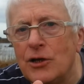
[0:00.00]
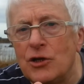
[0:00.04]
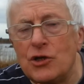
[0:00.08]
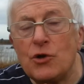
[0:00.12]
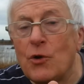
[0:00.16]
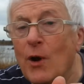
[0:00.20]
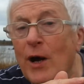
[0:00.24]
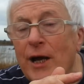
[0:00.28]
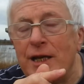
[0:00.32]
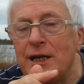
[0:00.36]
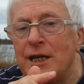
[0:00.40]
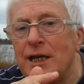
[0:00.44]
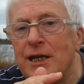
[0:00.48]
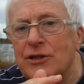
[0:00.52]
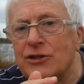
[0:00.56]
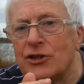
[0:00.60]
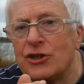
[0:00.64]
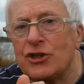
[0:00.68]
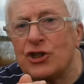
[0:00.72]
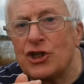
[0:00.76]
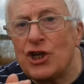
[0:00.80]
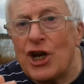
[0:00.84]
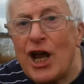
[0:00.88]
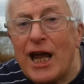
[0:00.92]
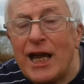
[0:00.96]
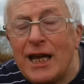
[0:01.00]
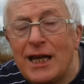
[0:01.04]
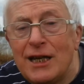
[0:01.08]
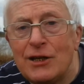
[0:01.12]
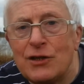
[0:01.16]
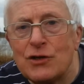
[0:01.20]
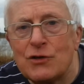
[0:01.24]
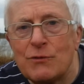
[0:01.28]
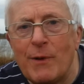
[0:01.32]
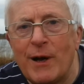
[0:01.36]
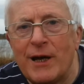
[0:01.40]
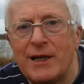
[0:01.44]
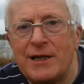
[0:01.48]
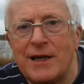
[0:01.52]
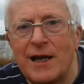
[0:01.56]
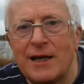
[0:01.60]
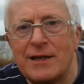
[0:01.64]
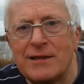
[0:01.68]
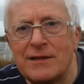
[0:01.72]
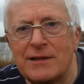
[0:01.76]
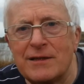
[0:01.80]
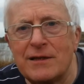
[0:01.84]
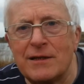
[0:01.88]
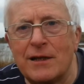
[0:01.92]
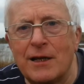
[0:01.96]
Do I need to change my
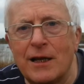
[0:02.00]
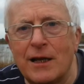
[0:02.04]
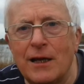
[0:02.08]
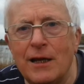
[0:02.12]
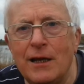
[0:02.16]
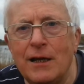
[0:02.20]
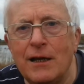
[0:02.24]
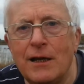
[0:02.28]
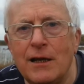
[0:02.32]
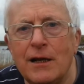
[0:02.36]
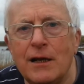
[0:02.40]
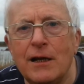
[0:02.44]
destiny?